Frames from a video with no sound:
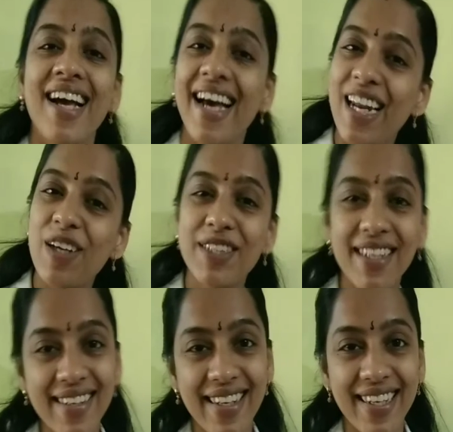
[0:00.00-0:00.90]
Hello
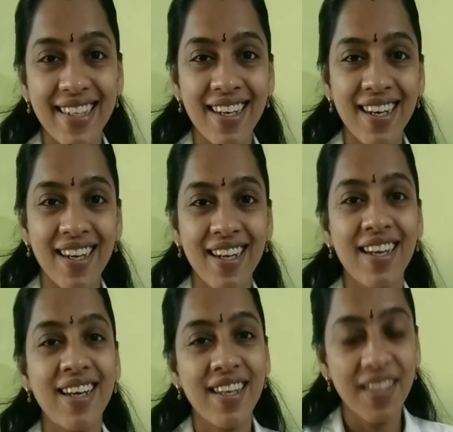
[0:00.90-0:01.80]
children,
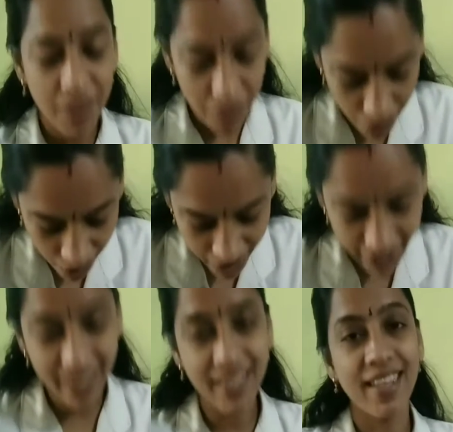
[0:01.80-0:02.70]
good
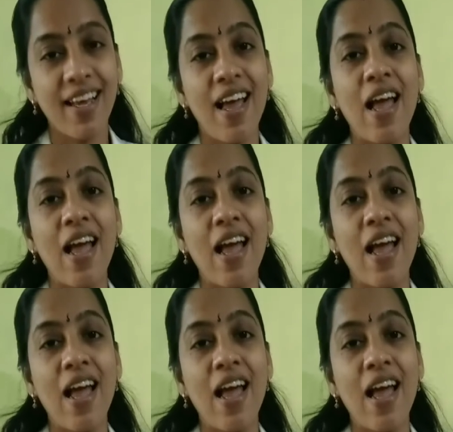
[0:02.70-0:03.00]
morning.